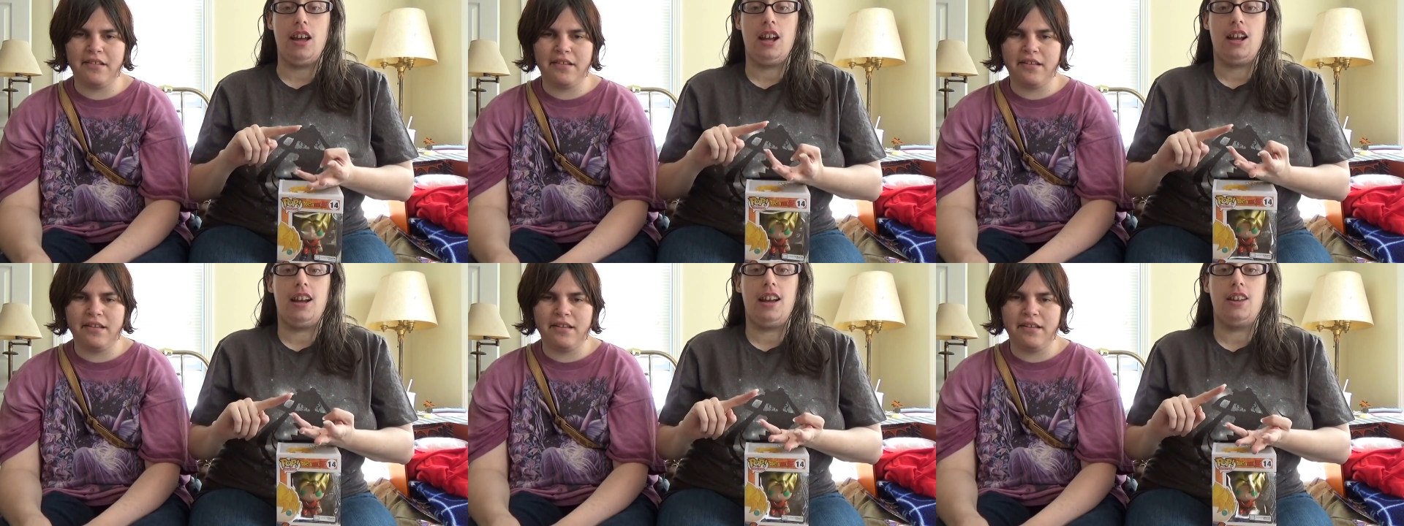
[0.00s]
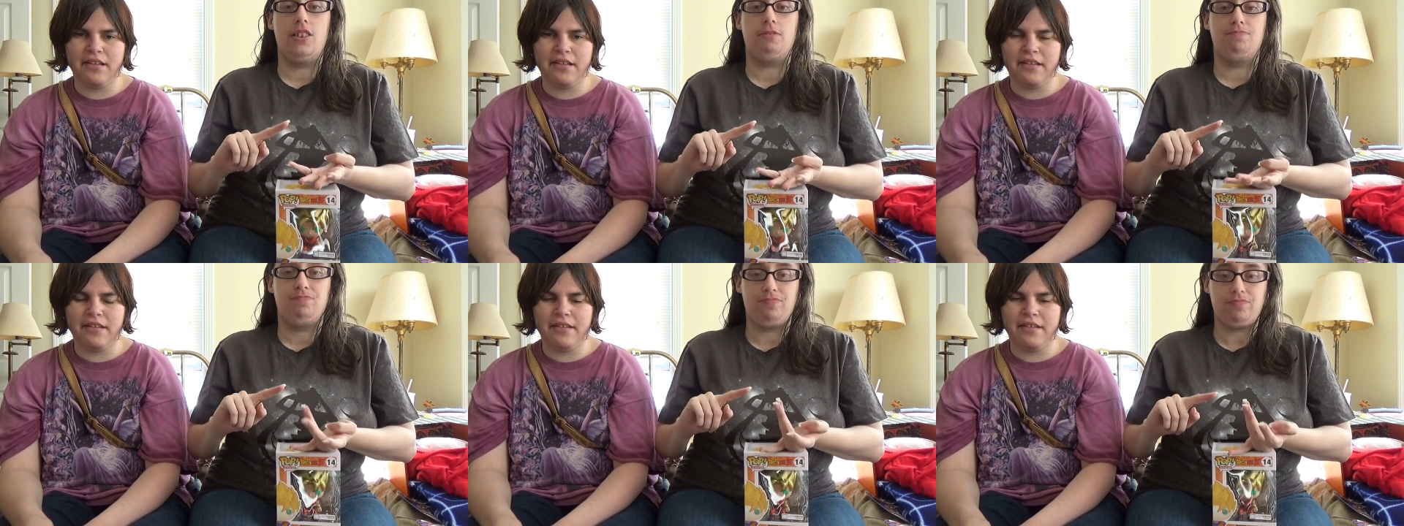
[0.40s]

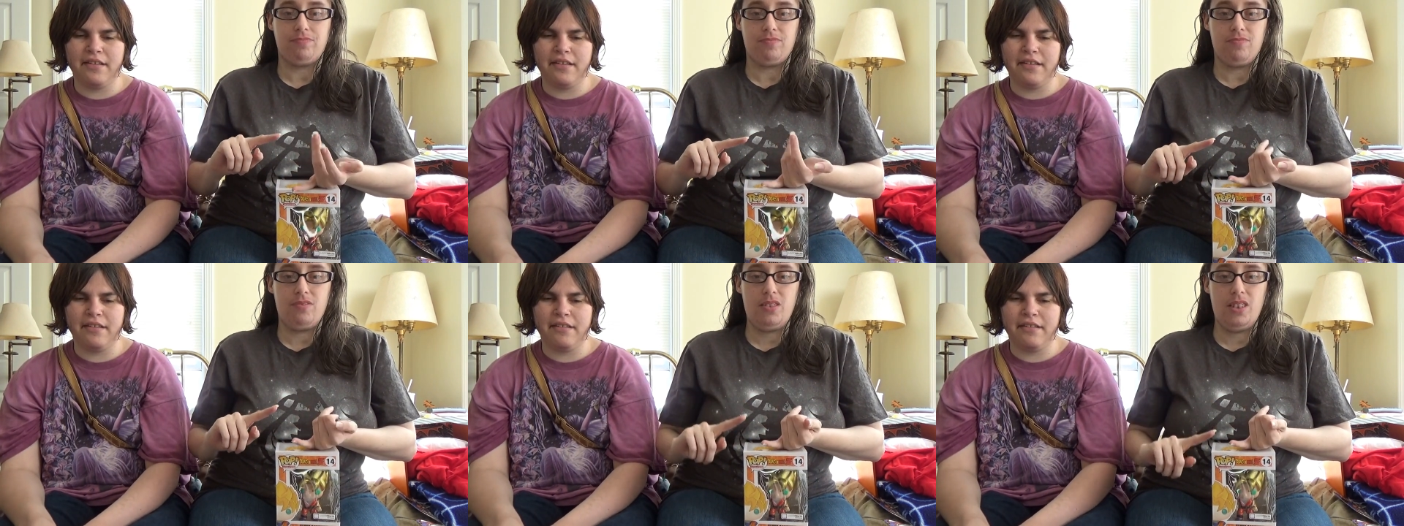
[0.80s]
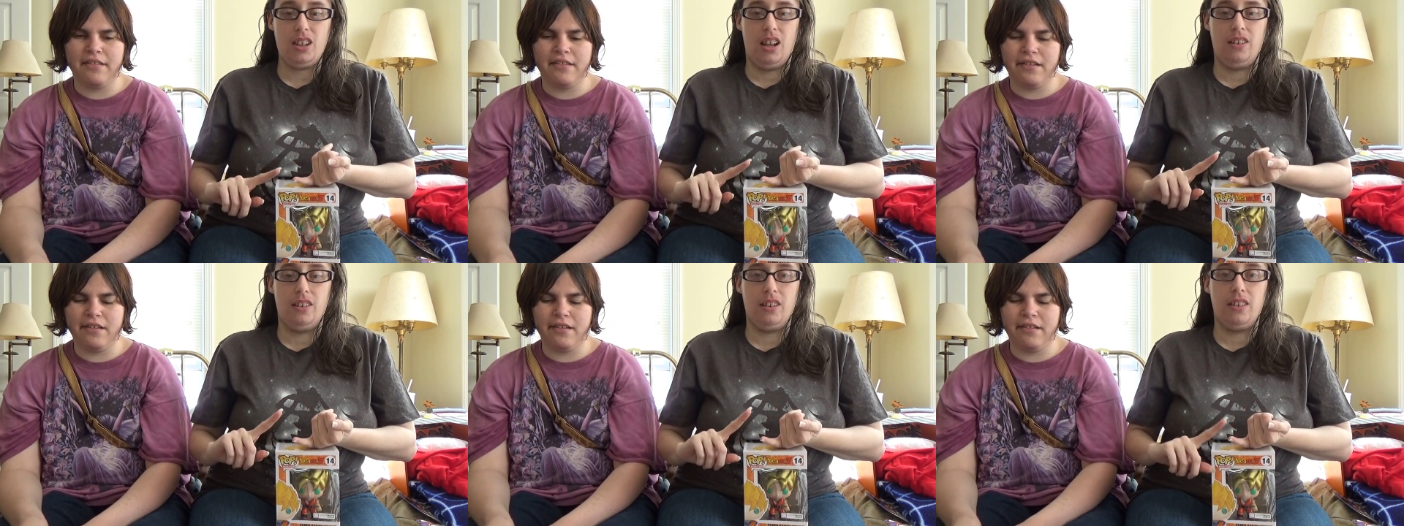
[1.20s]
Speaker 1: And
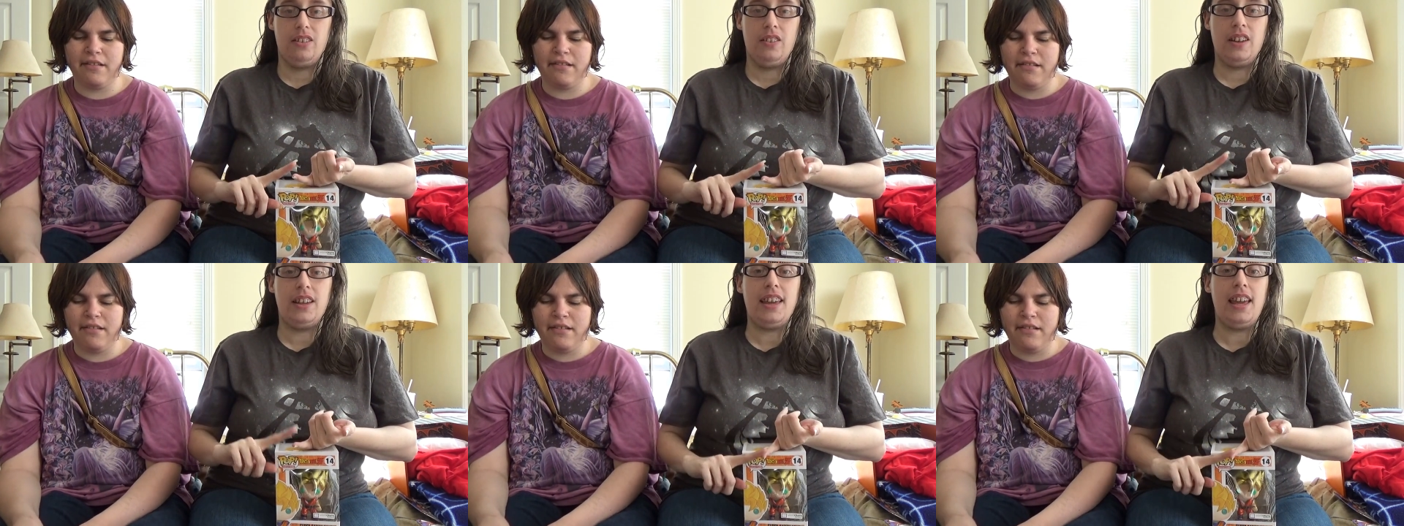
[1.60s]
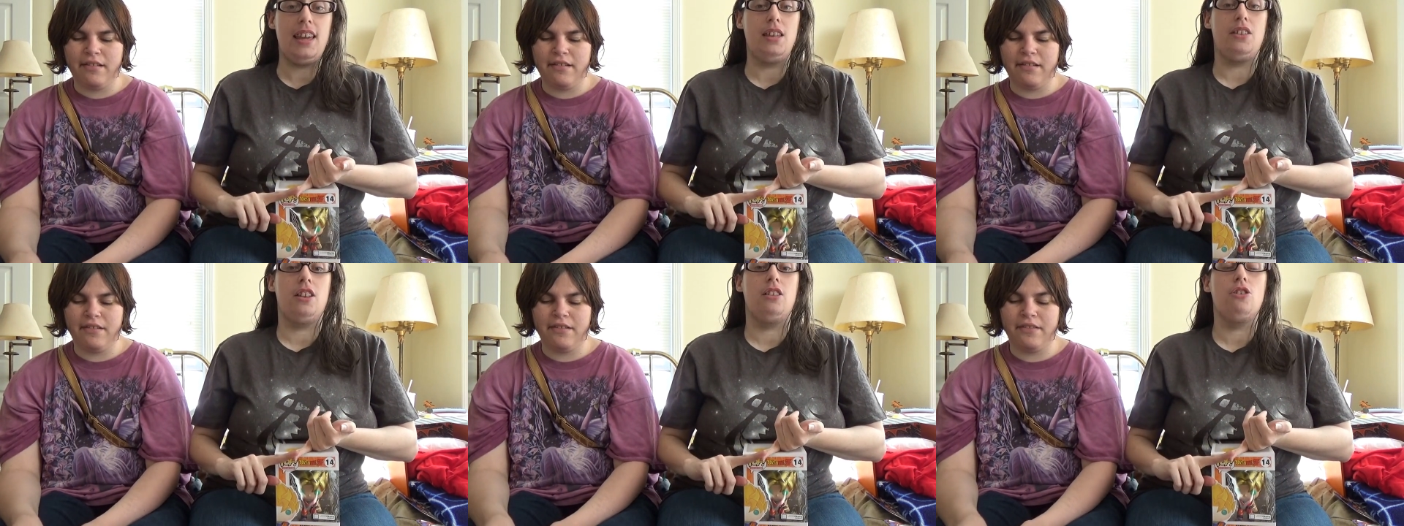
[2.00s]
the game,